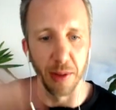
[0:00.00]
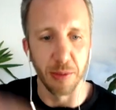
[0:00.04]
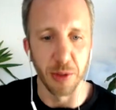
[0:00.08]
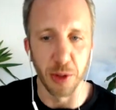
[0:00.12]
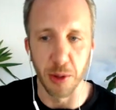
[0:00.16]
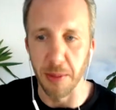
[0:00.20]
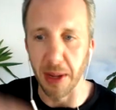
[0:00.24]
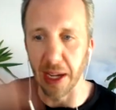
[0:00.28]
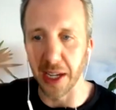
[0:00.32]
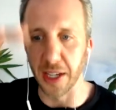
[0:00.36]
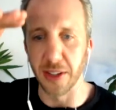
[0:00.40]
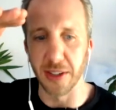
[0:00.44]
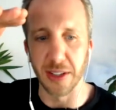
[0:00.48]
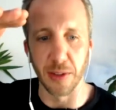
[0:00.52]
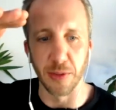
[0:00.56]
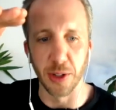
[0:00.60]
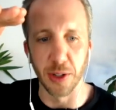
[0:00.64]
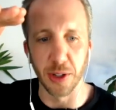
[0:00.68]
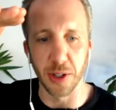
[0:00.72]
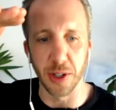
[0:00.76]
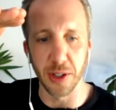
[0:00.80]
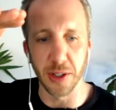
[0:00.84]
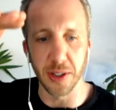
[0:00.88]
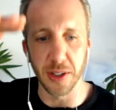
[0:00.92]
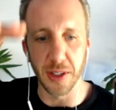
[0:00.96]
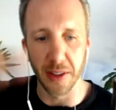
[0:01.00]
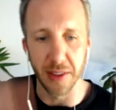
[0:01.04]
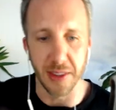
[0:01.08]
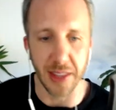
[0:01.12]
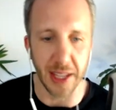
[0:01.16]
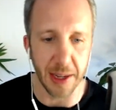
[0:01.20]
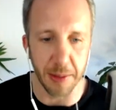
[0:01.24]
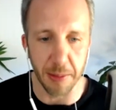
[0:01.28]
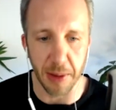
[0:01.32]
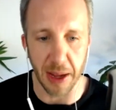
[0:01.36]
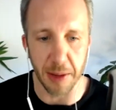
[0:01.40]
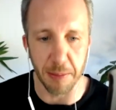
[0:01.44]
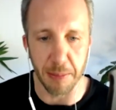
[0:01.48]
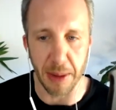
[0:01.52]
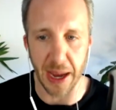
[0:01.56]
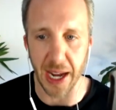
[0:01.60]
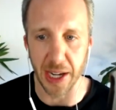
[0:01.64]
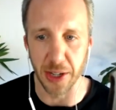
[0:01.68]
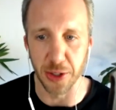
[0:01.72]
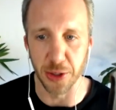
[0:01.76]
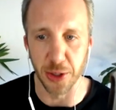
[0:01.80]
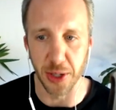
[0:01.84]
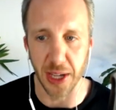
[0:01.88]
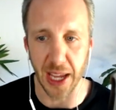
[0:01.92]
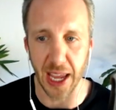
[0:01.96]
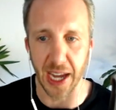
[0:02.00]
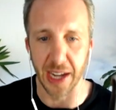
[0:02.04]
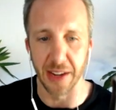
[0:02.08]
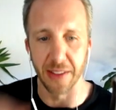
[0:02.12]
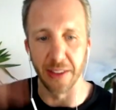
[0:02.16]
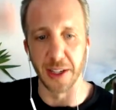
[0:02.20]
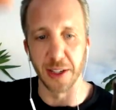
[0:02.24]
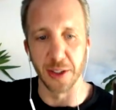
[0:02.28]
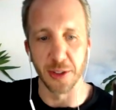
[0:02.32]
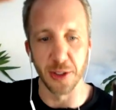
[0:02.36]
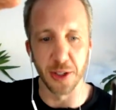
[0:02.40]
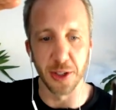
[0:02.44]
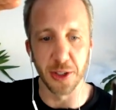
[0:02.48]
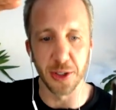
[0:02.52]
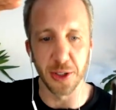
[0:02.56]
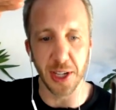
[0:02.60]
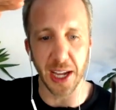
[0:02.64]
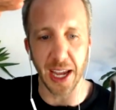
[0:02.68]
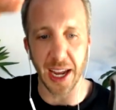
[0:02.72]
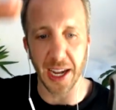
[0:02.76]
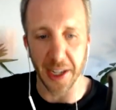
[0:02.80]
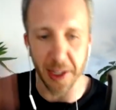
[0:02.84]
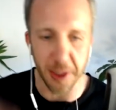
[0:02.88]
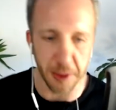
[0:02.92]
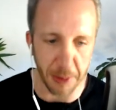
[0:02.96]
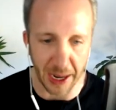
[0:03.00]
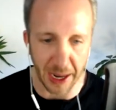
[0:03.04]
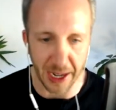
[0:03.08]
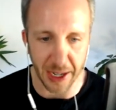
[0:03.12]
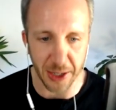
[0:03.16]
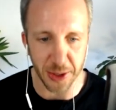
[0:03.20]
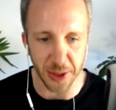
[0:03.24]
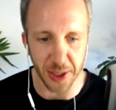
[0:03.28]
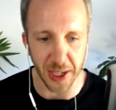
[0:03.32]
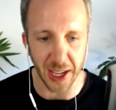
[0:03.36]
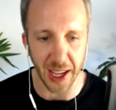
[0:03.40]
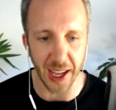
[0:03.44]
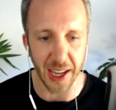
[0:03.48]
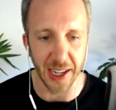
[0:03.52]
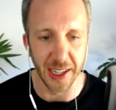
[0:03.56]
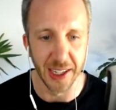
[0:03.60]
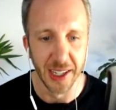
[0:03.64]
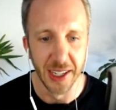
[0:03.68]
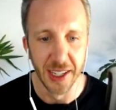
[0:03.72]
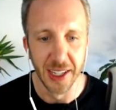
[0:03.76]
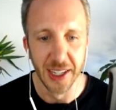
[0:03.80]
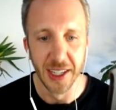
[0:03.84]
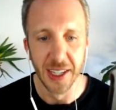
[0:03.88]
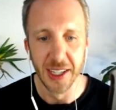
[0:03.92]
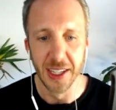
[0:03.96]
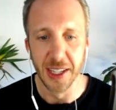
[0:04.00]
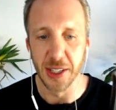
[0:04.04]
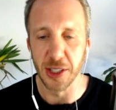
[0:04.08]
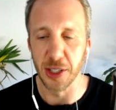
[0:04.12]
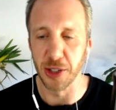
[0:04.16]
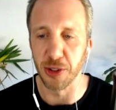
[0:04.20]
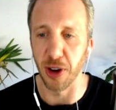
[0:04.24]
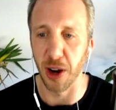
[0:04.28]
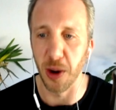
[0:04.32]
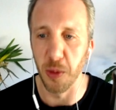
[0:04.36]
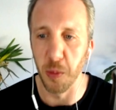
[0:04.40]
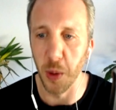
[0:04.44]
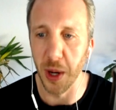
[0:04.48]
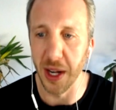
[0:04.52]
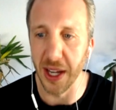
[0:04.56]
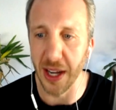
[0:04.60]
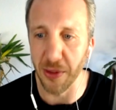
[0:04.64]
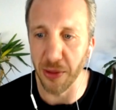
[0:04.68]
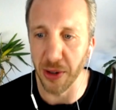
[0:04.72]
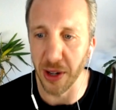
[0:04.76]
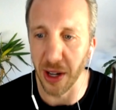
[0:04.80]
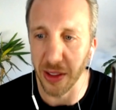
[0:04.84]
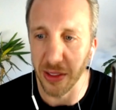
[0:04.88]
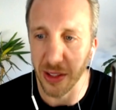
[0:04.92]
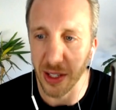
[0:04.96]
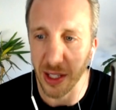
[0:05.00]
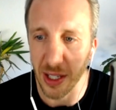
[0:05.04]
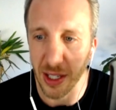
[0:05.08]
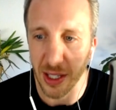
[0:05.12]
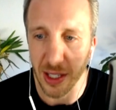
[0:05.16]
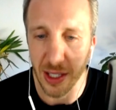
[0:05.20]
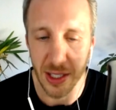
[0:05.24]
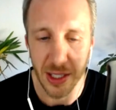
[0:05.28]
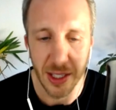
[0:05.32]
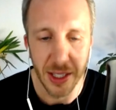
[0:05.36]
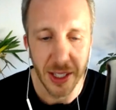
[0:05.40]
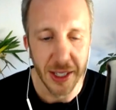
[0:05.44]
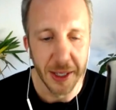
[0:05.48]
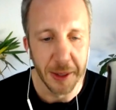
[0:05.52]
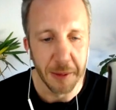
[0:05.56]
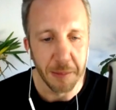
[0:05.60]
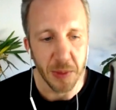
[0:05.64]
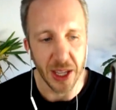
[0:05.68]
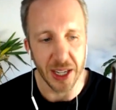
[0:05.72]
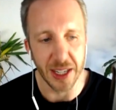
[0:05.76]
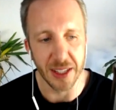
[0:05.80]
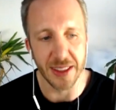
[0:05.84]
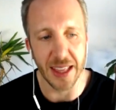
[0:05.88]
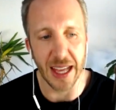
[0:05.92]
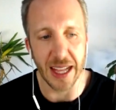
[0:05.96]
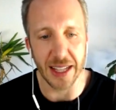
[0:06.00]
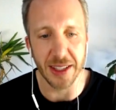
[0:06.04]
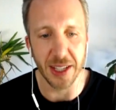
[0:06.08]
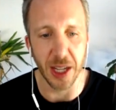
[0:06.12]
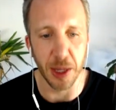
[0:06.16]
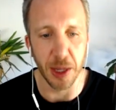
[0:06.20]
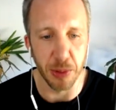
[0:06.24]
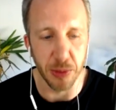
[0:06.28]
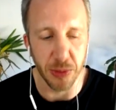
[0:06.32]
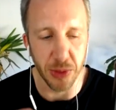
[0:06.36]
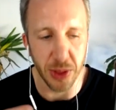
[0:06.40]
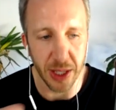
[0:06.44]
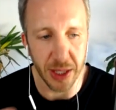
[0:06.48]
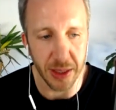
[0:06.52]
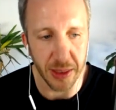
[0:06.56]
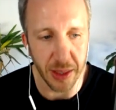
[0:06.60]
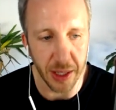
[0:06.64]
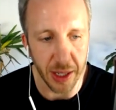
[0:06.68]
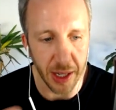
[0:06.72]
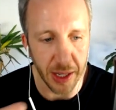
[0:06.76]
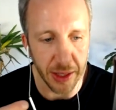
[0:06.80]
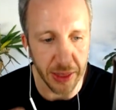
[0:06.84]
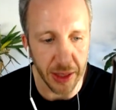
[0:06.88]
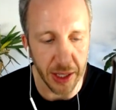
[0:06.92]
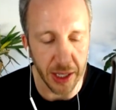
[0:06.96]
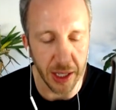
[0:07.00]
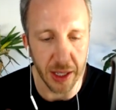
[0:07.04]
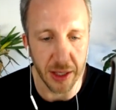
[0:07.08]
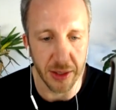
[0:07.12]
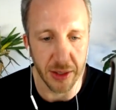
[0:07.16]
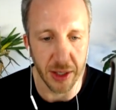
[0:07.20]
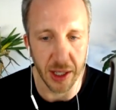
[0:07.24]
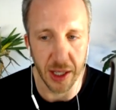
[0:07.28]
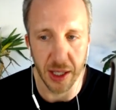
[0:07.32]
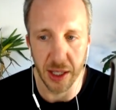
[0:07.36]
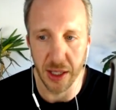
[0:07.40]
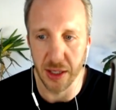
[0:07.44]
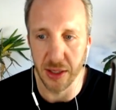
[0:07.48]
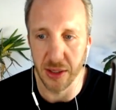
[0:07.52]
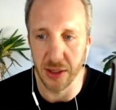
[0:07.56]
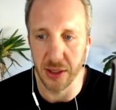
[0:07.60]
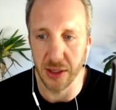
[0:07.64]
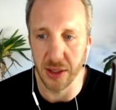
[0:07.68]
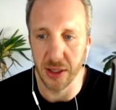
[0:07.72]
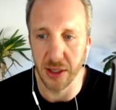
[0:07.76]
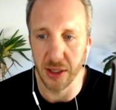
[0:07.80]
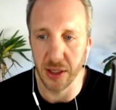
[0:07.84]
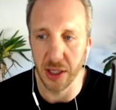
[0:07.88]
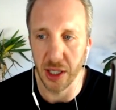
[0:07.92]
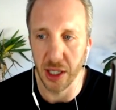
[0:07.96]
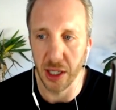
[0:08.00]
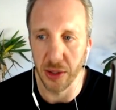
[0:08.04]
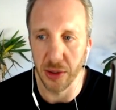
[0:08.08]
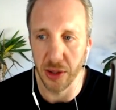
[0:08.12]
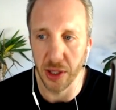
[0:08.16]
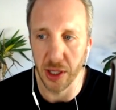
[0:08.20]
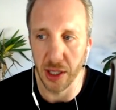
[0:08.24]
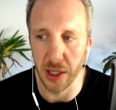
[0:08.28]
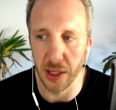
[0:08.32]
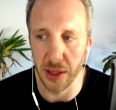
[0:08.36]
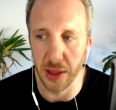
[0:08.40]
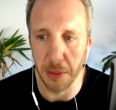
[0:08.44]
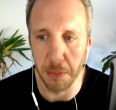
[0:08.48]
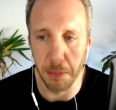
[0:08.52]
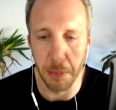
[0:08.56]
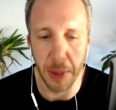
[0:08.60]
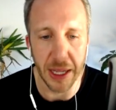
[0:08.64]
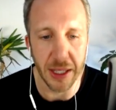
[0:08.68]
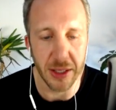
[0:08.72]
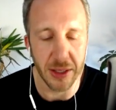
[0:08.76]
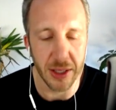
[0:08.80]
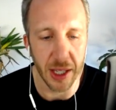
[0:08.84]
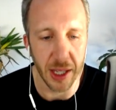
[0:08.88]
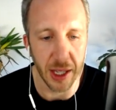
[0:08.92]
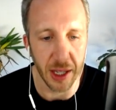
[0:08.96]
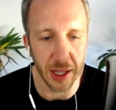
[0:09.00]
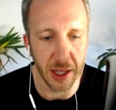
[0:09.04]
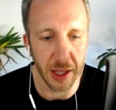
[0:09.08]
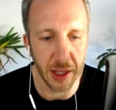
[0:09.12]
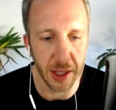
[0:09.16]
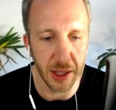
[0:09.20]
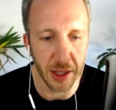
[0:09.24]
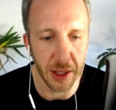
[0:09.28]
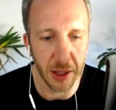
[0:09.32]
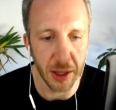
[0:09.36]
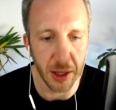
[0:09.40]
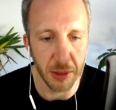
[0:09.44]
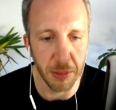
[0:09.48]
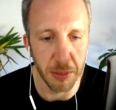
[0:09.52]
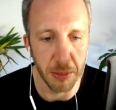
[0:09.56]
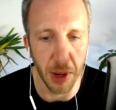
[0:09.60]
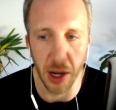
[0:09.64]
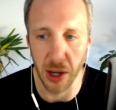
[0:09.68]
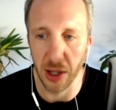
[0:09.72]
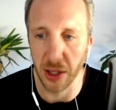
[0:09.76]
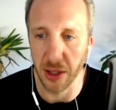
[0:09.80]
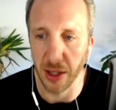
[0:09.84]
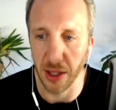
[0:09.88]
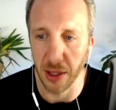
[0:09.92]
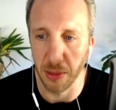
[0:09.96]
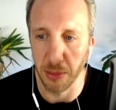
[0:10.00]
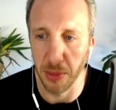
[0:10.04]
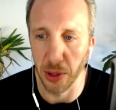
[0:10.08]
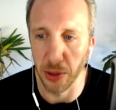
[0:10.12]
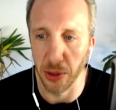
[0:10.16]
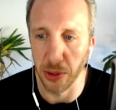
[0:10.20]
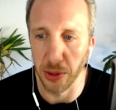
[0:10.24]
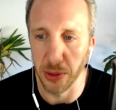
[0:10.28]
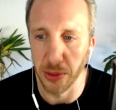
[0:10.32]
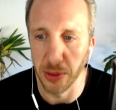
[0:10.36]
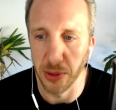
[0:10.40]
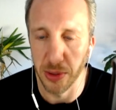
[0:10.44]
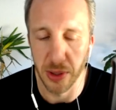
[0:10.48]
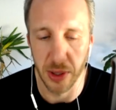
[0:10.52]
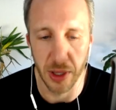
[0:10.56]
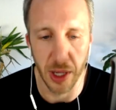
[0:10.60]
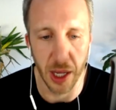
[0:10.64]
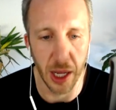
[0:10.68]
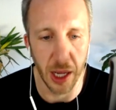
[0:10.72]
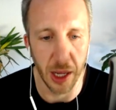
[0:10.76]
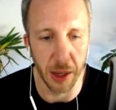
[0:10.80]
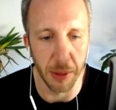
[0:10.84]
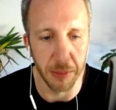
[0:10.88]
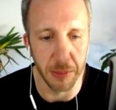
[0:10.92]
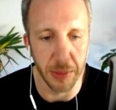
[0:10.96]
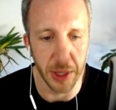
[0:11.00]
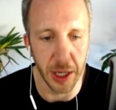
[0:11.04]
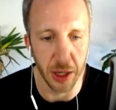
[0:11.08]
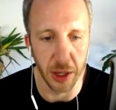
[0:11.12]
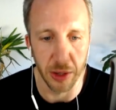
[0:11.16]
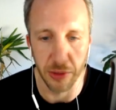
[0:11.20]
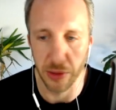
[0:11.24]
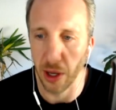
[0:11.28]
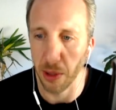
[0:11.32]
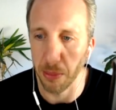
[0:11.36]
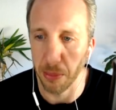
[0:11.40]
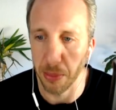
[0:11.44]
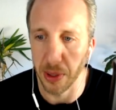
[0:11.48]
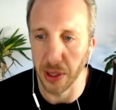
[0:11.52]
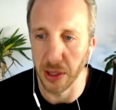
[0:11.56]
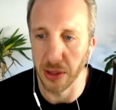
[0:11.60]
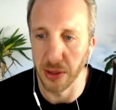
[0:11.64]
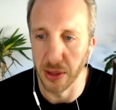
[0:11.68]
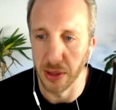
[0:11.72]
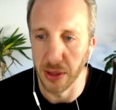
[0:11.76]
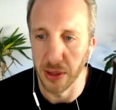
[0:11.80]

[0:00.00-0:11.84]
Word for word: So you're making yourself look good, then as bad as you can, and then as good as you can and as bad as you can to try and win every other year. And it's that type of thing that I think is is, you know, the the basic marketing model um, in a lot of companies.